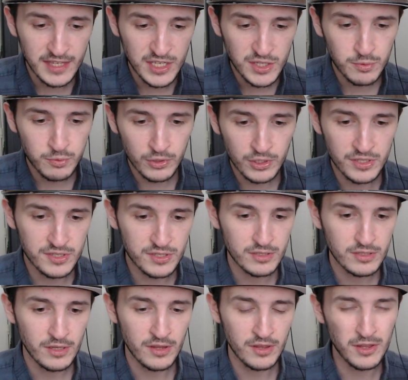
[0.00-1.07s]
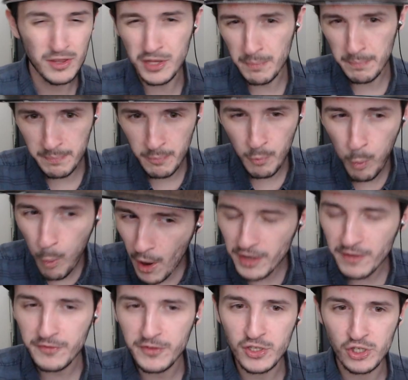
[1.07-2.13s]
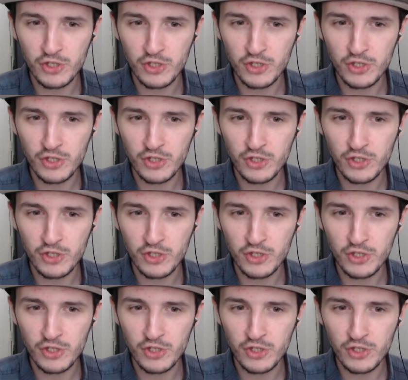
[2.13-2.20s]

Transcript: this was the one of the